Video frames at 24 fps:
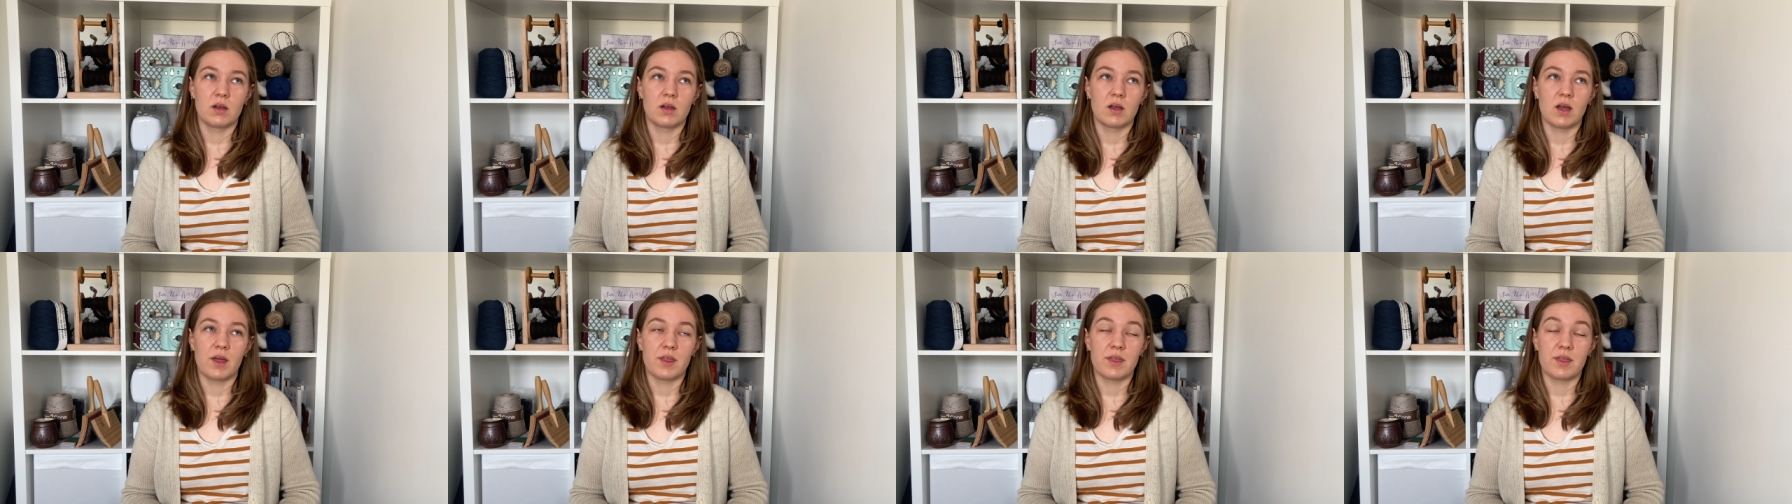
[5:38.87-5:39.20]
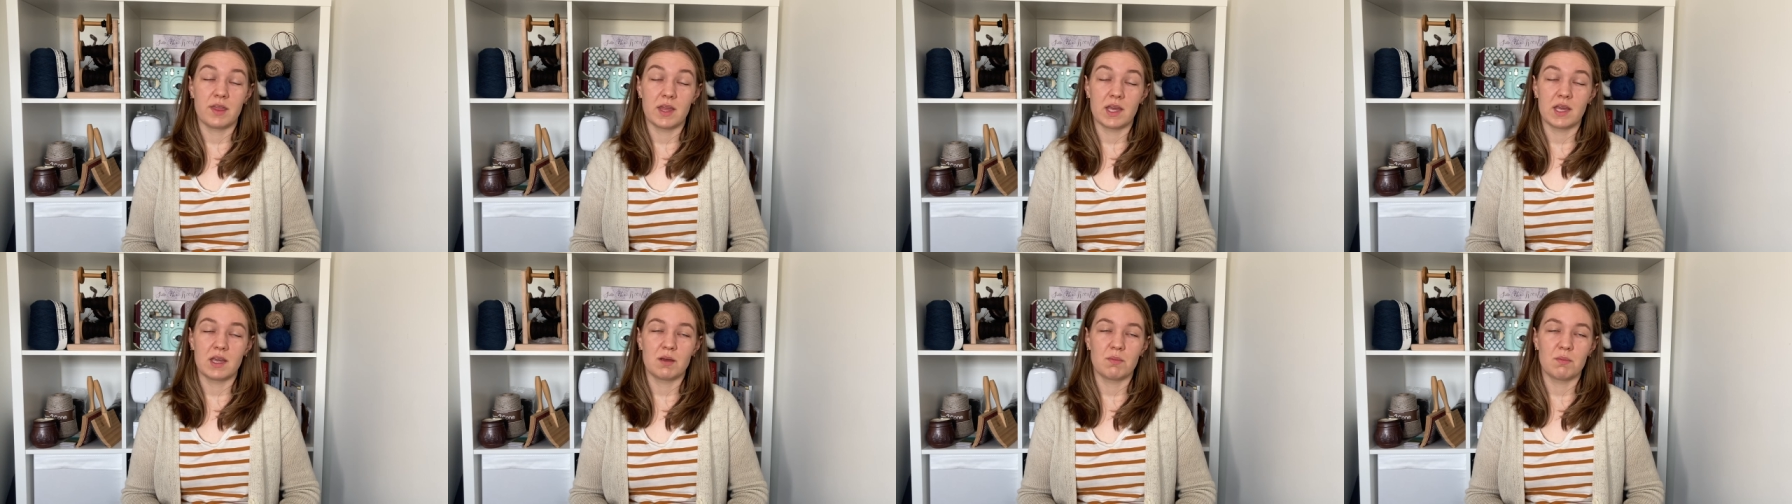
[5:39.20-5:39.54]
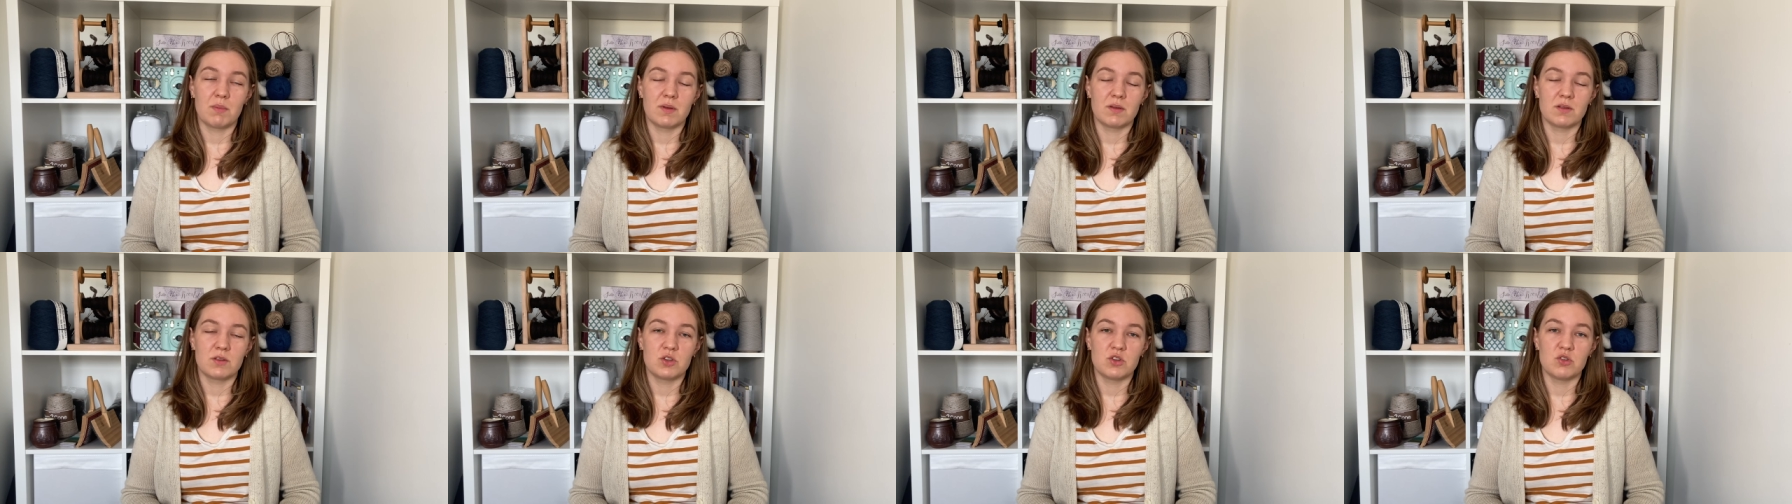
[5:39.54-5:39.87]
I
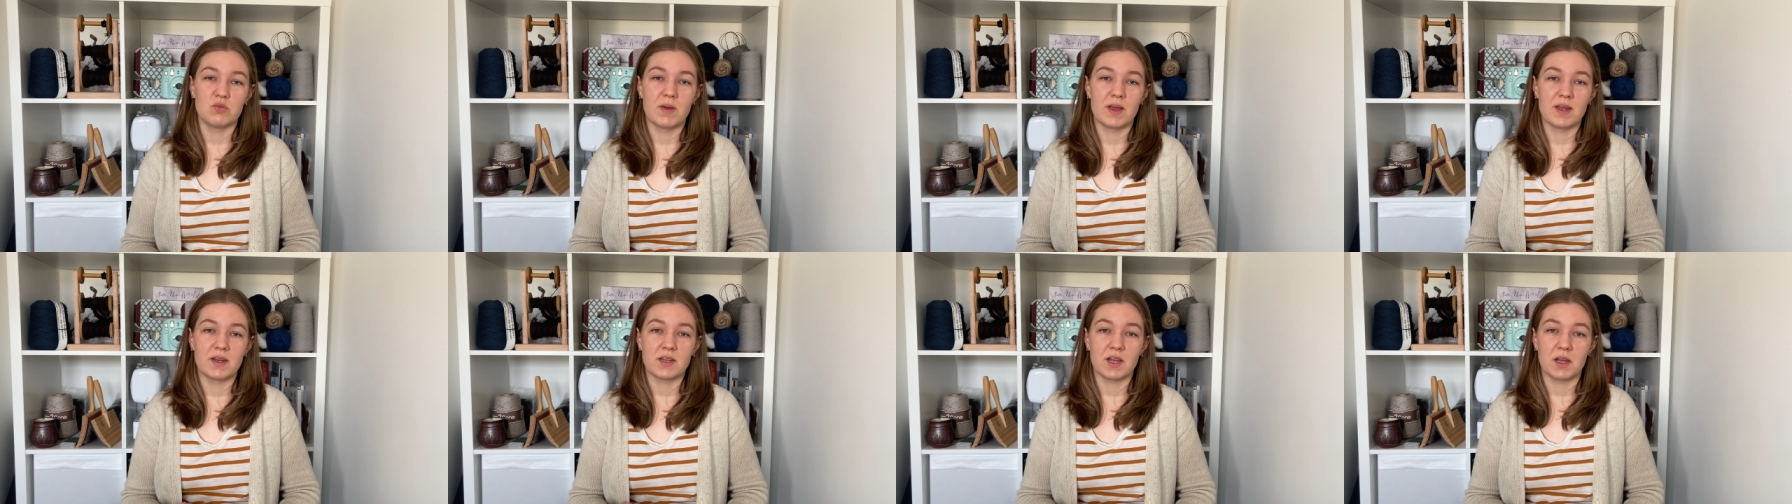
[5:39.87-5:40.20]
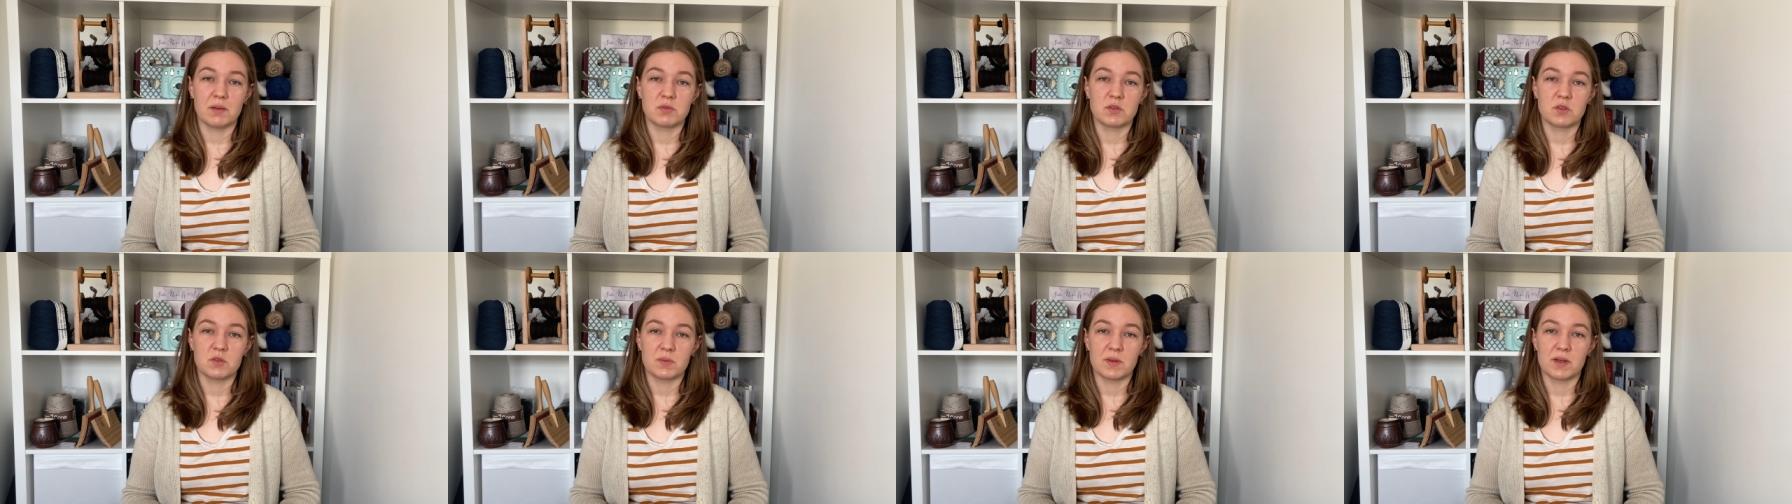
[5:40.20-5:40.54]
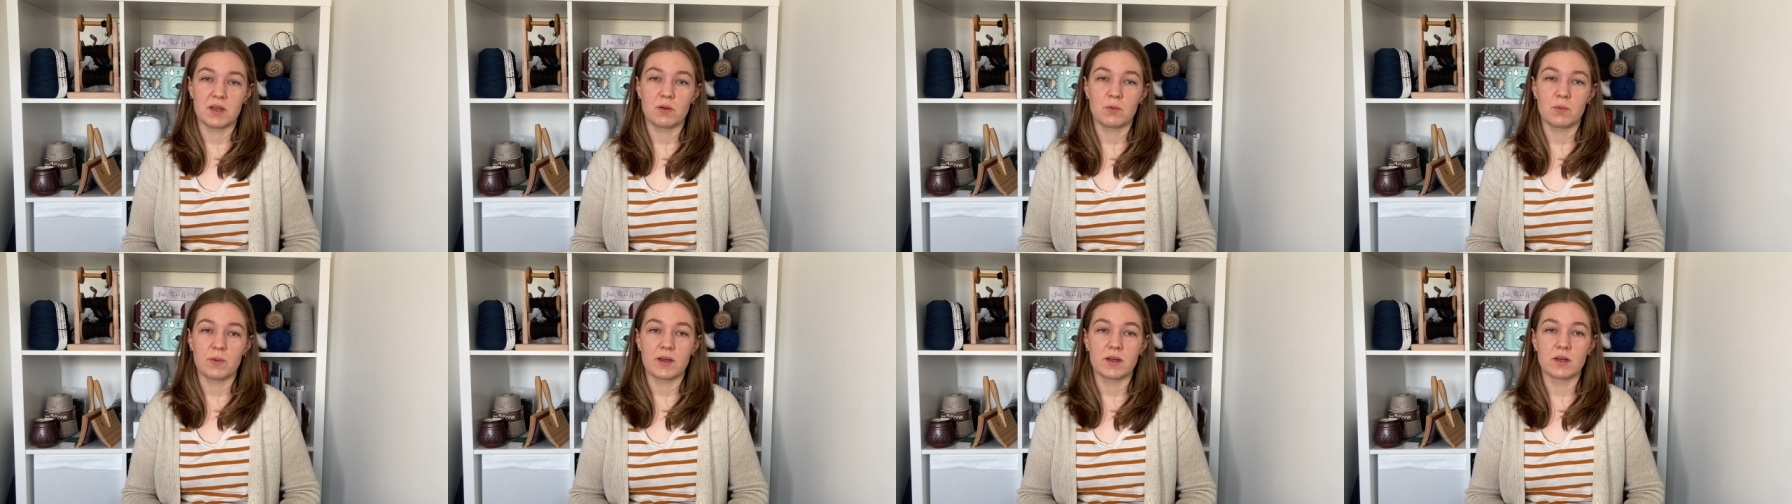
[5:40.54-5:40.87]
think, two main types of
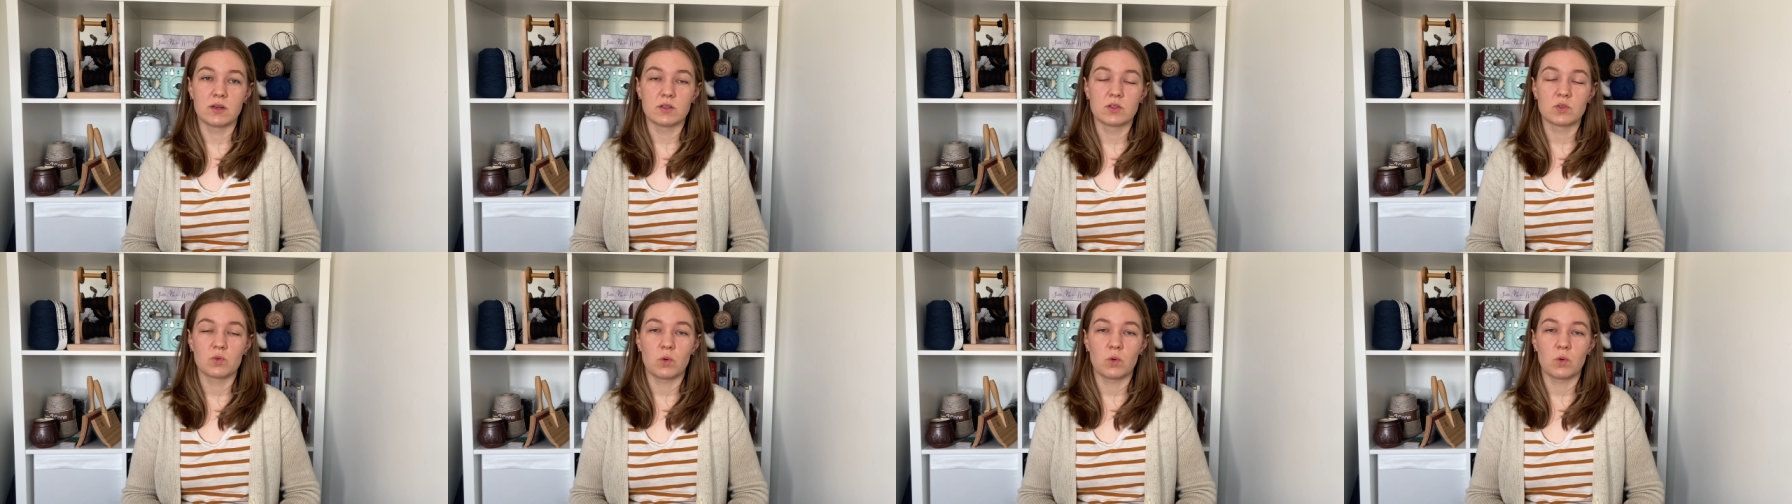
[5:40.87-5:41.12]
spinning wheels.